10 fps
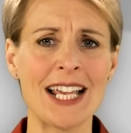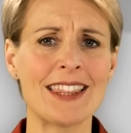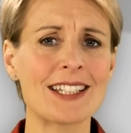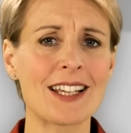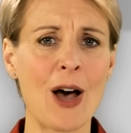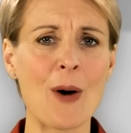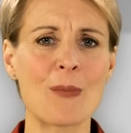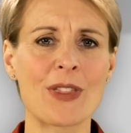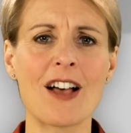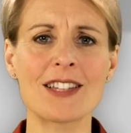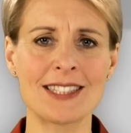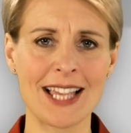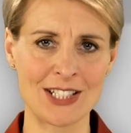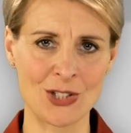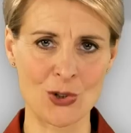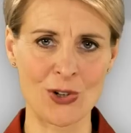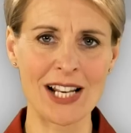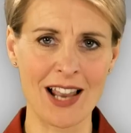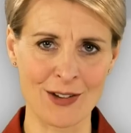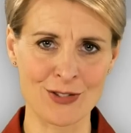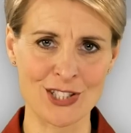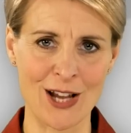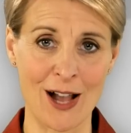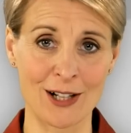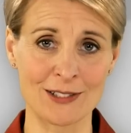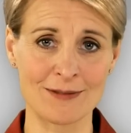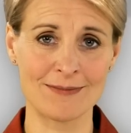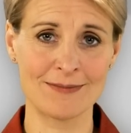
that come with our sedentary lifestyle.